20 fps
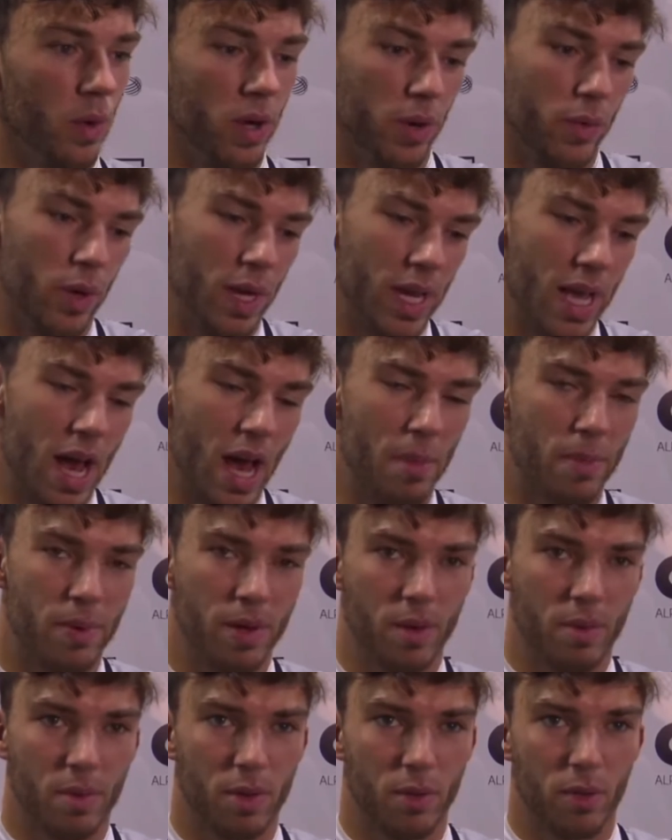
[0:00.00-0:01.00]
we're really
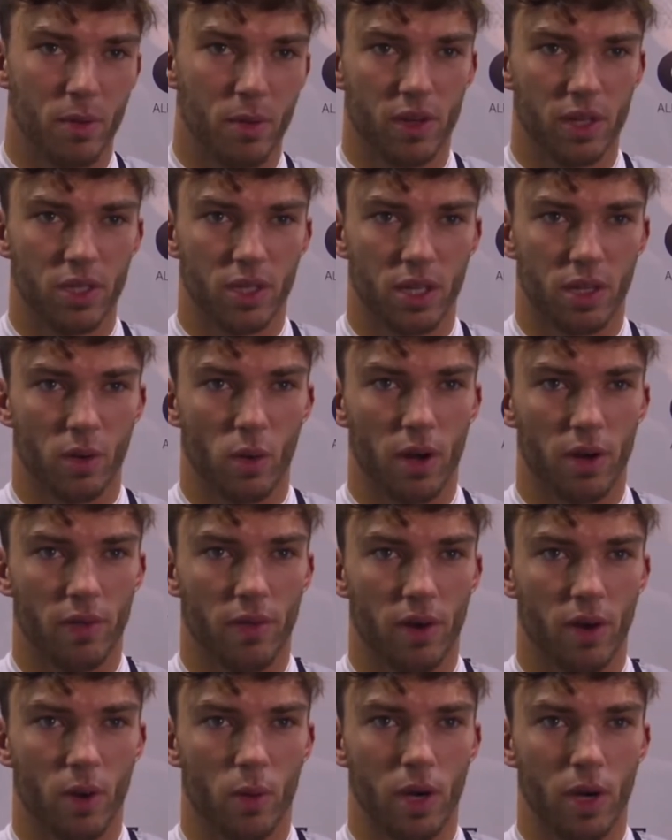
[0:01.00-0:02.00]
happy. I mean, we're finishing quite
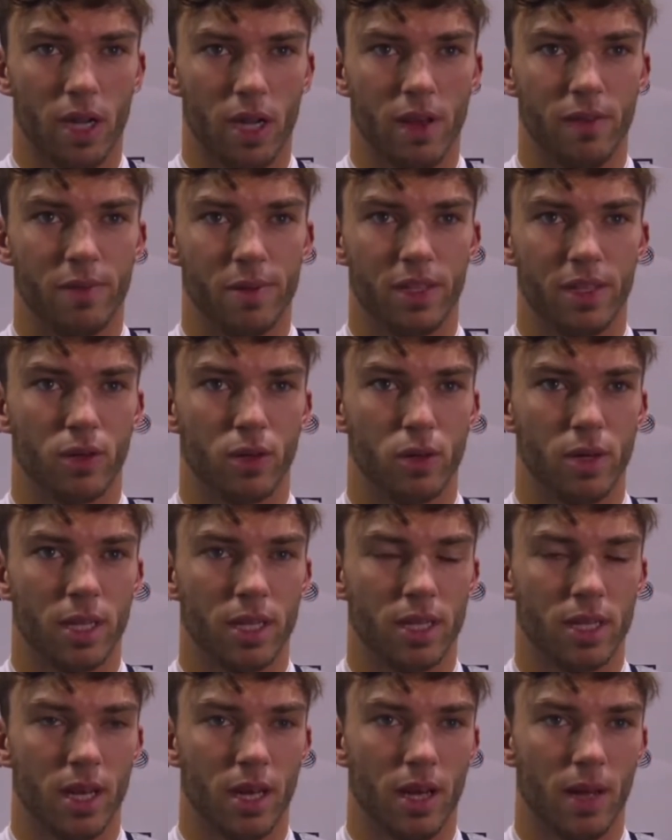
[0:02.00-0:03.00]
far away in
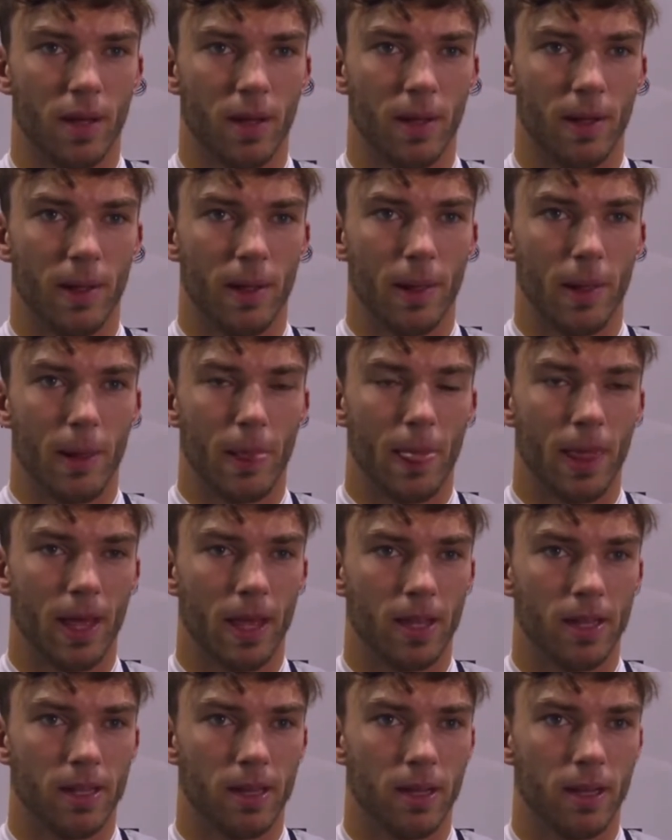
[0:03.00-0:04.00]
FP2, and uh,
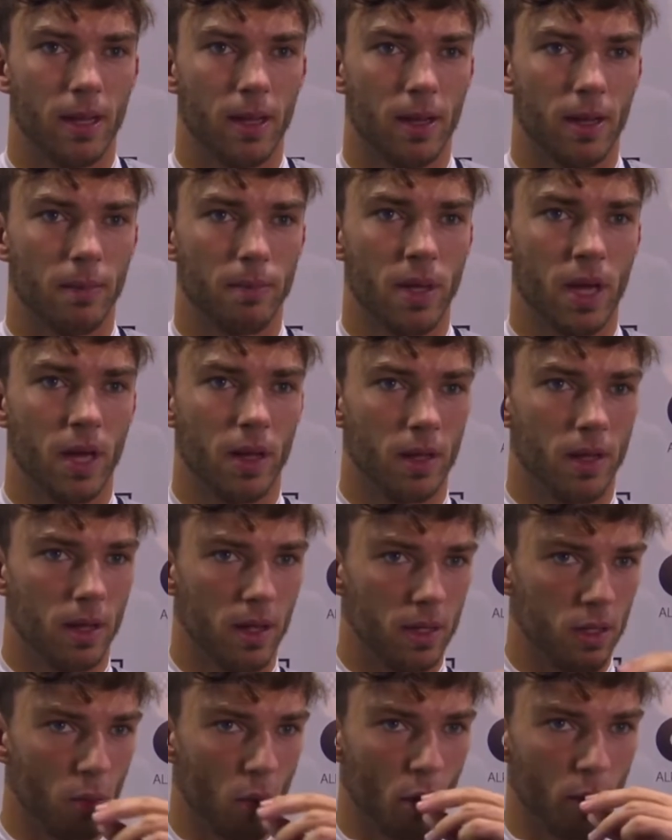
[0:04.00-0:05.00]
and uh, yeah,
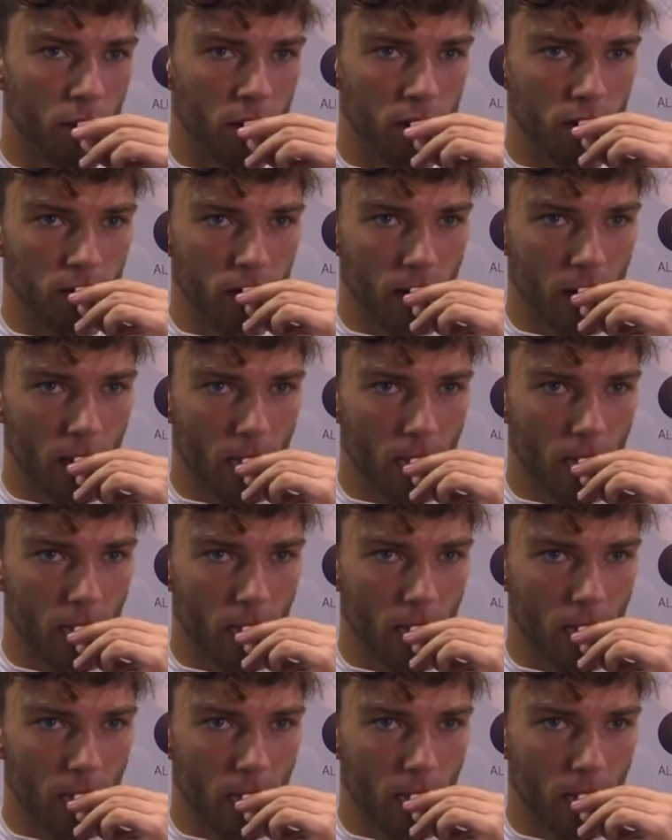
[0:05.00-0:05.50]
at the moment,